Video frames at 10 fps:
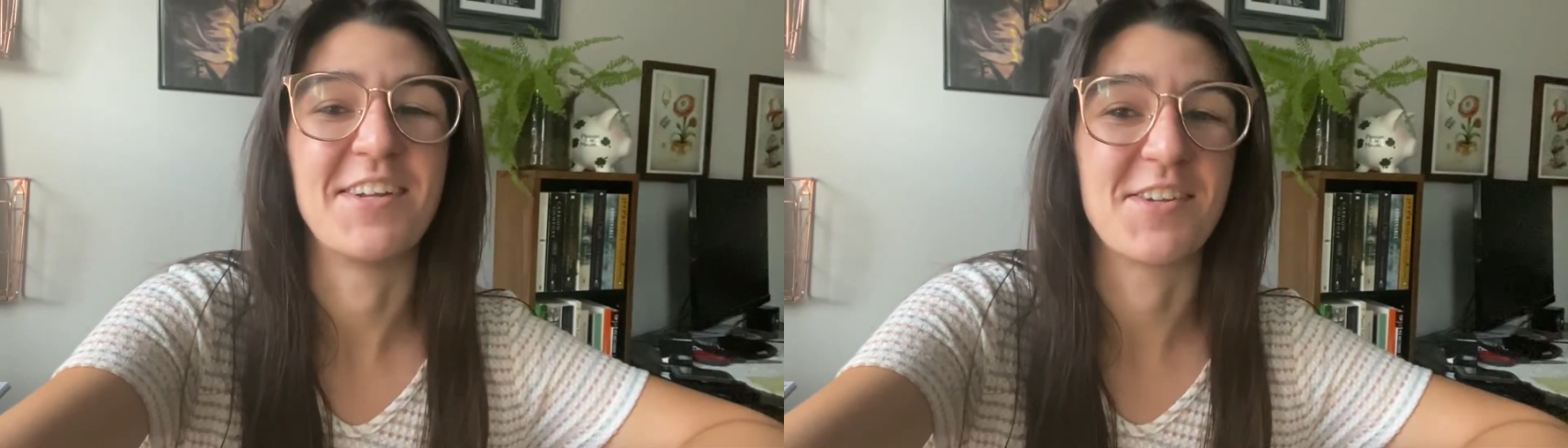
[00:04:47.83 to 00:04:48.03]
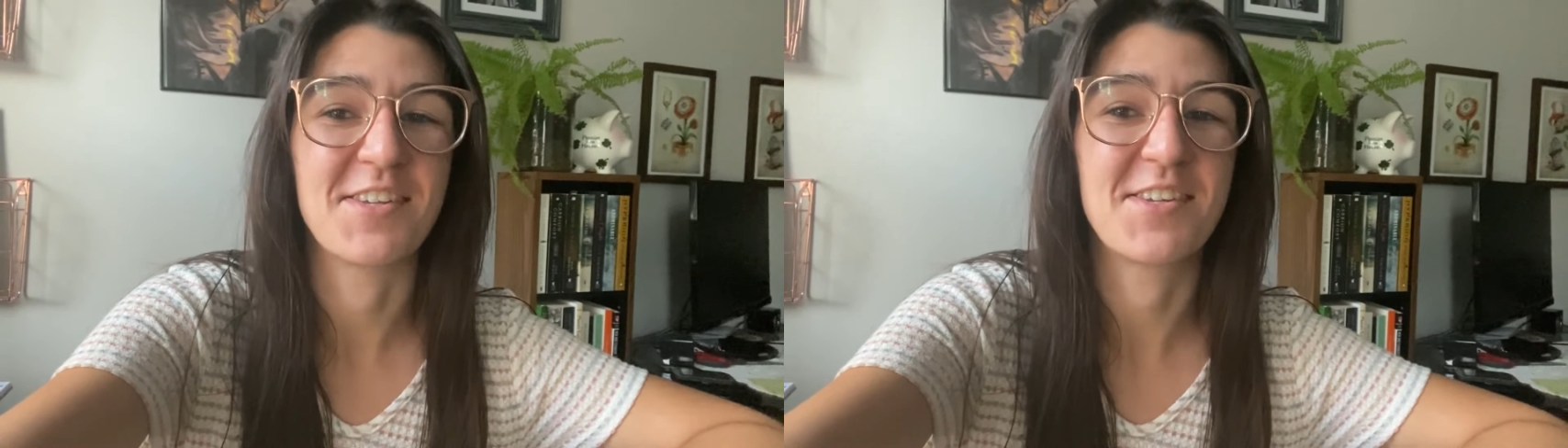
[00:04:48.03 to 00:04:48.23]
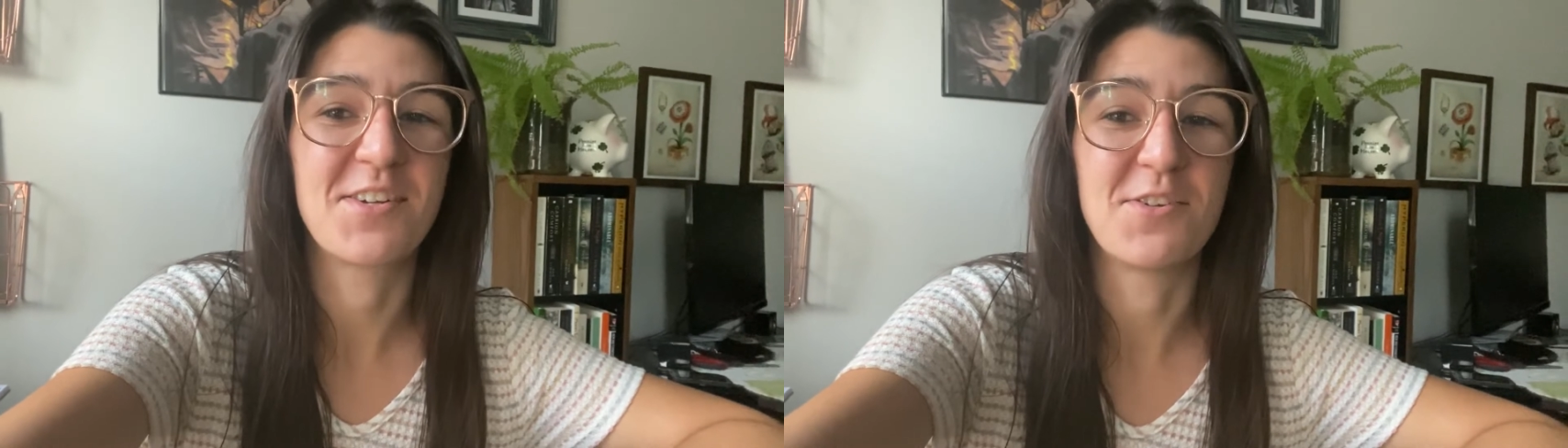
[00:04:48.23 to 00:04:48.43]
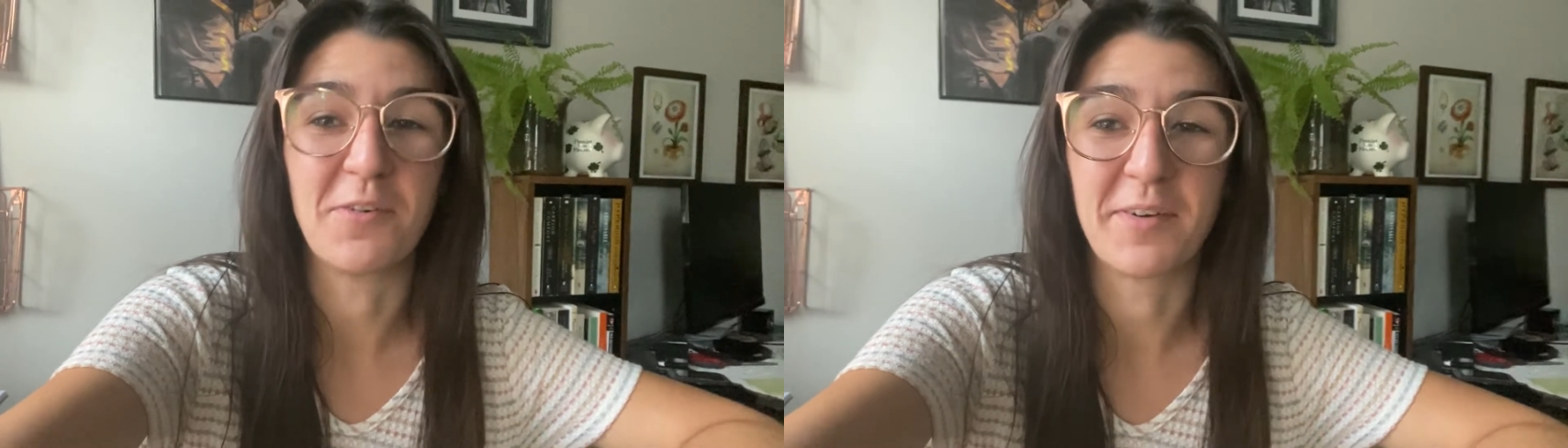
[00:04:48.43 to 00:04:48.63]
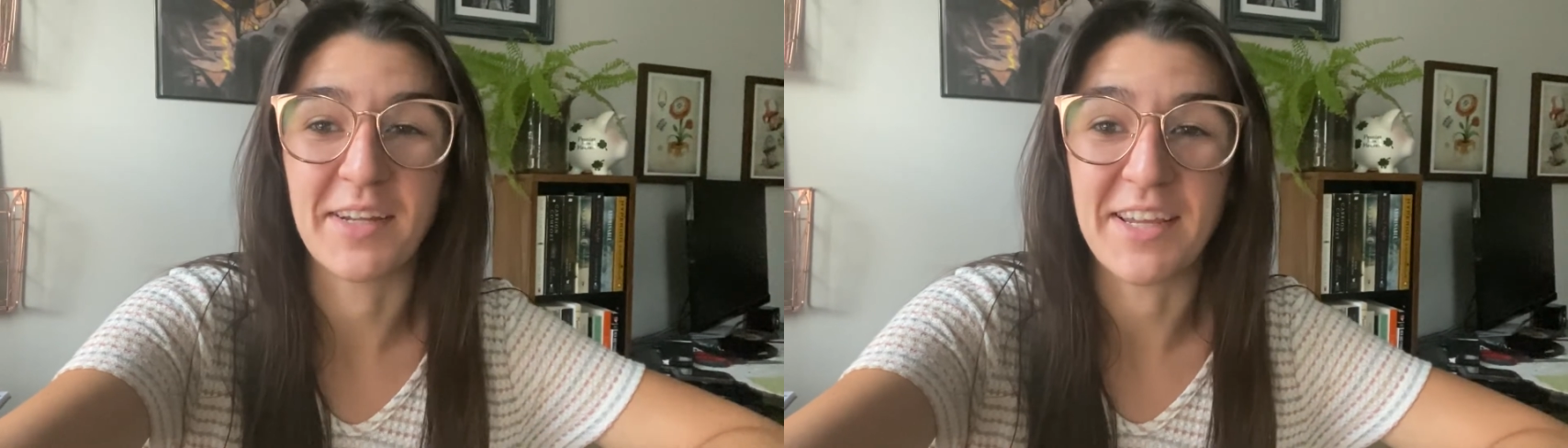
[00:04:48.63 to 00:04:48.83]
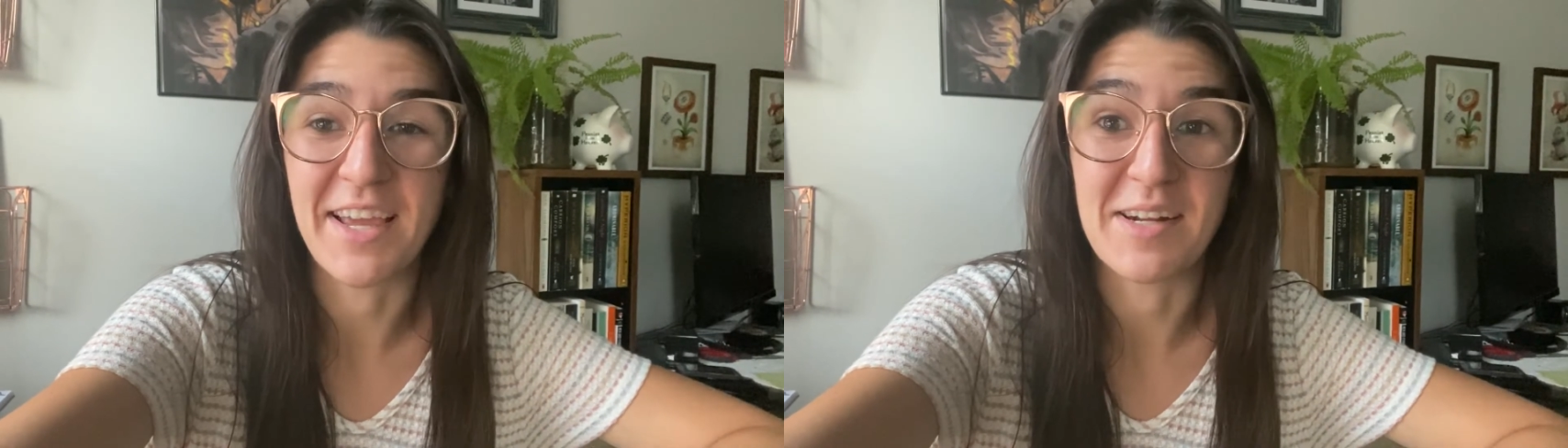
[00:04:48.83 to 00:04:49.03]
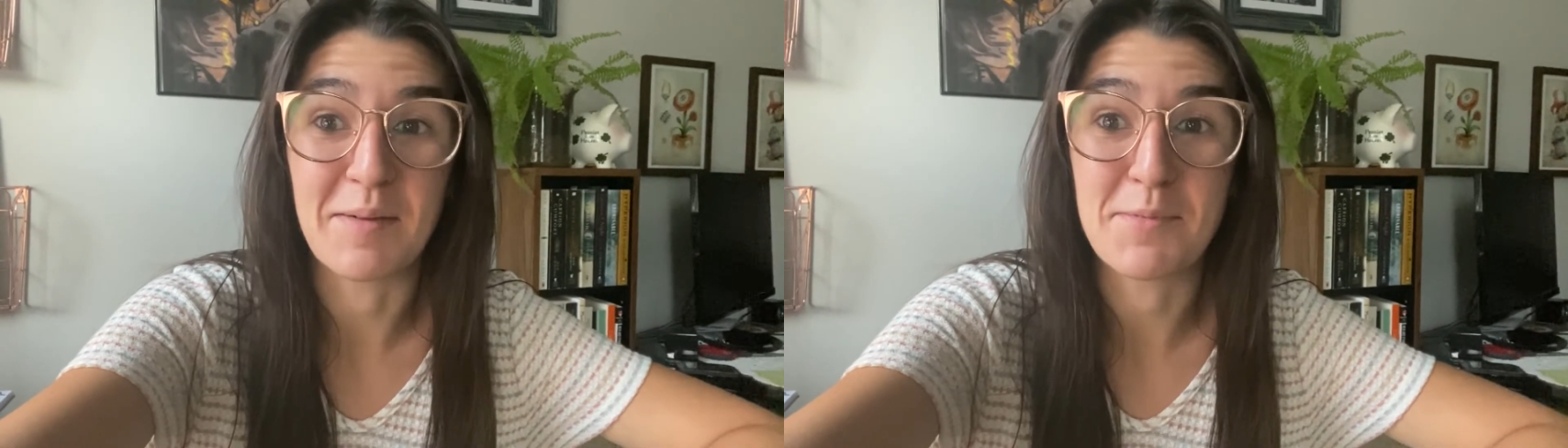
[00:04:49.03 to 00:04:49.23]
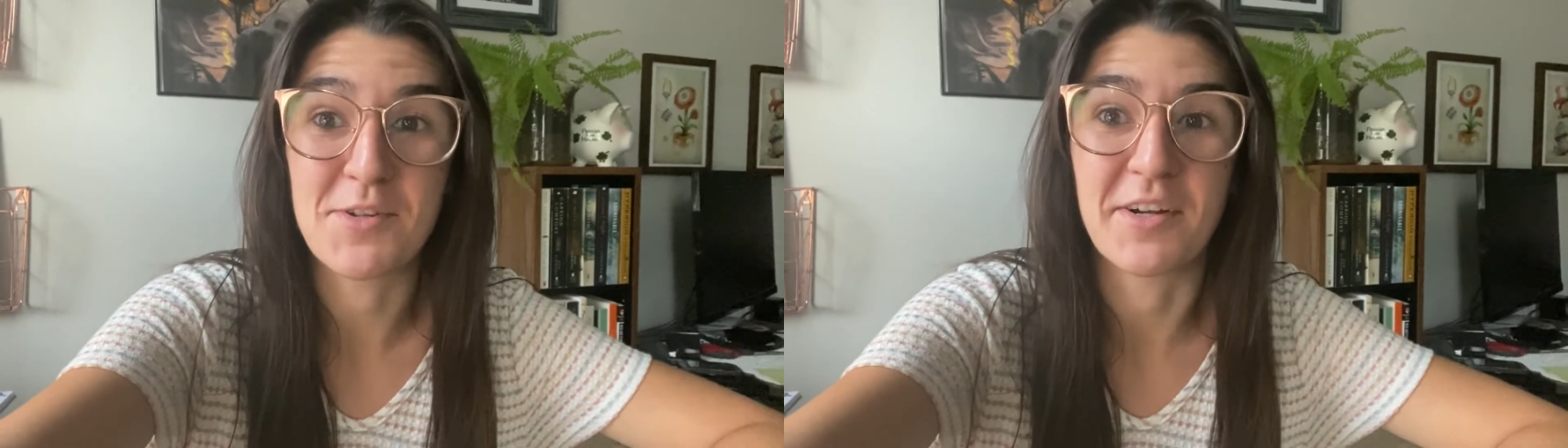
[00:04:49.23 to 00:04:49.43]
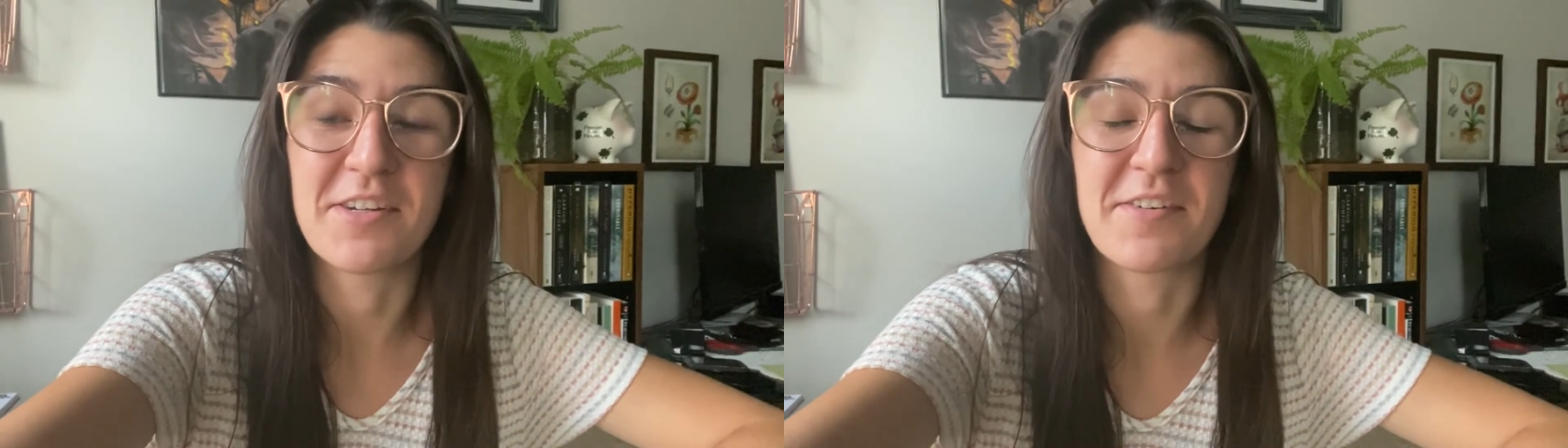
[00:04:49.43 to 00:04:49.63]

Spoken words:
just don't really end up starting